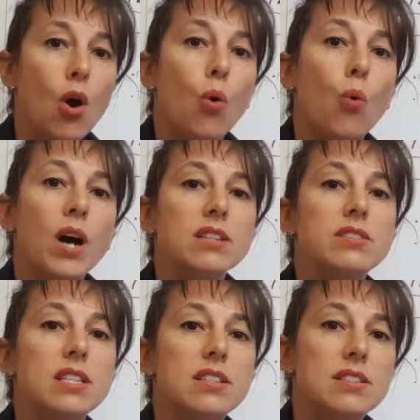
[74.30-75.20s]
Once
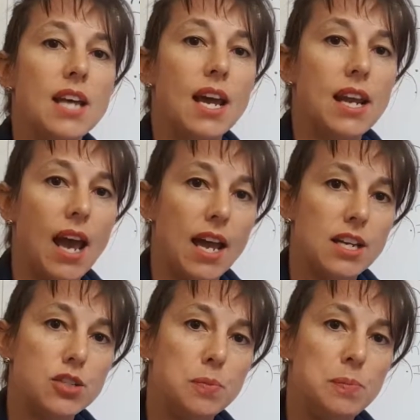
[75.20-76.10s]
the estate
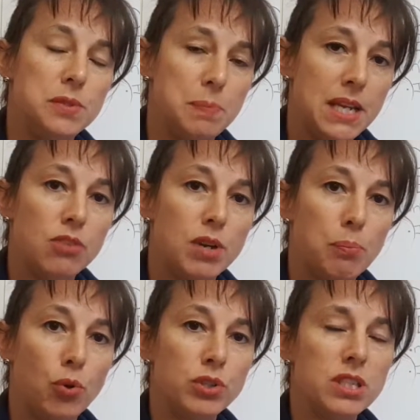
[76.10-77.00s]
has been
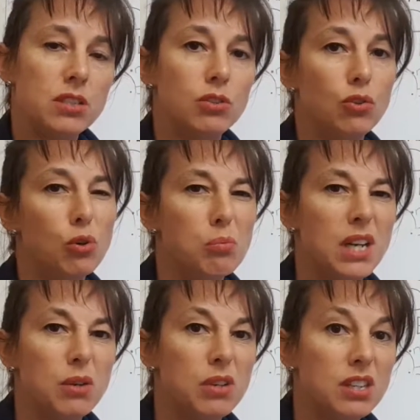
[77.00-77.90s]
reported,
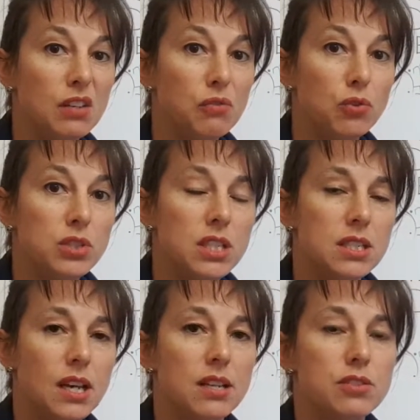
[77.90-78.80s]
normally within 14
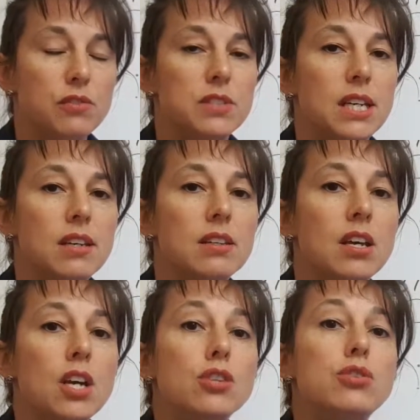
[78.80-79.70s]
days of death,
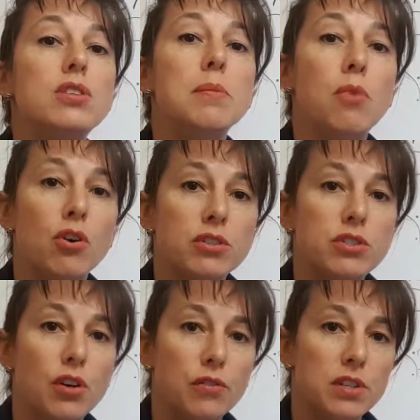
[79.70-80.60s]
to the
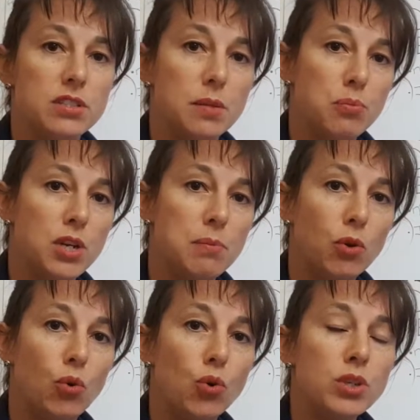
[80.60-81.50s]
Master of the Supreme
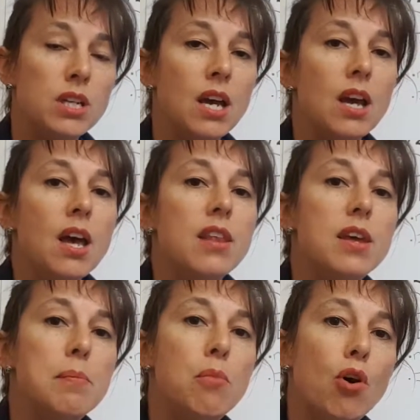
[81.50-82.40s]
Court,
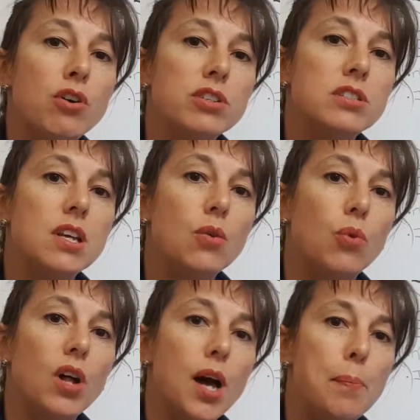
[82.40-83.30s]
the Master
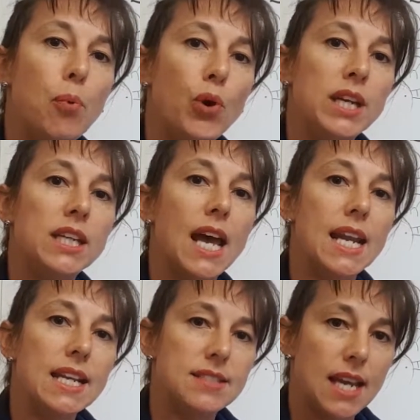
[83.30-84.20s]
will appoint an
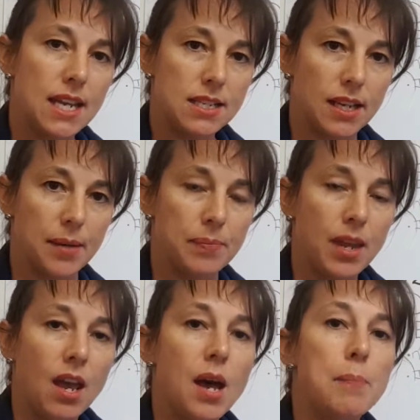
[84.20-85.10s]
executor
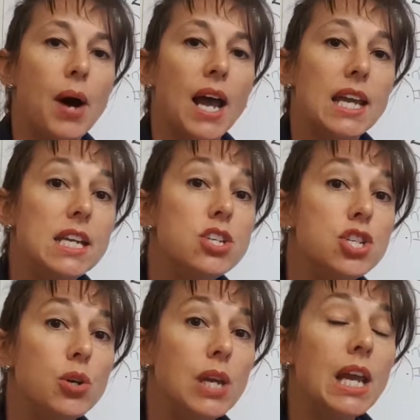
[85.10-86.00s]
by
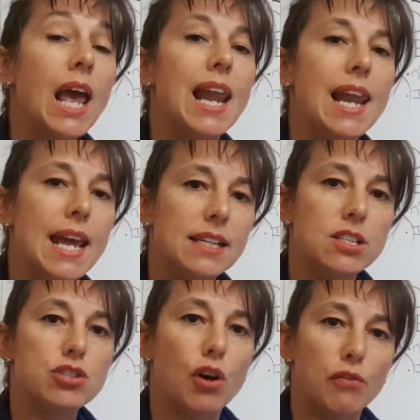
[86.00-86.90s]
issuing
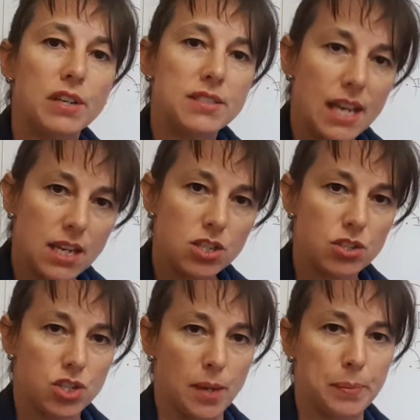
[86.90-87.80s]
Letters of
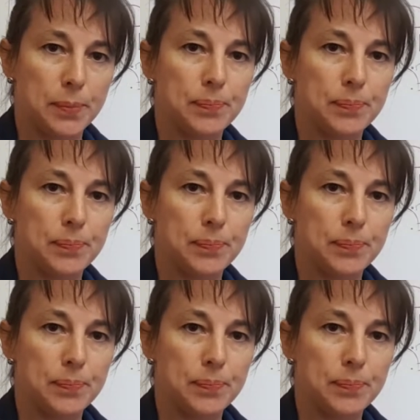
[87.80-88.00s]
Executorship.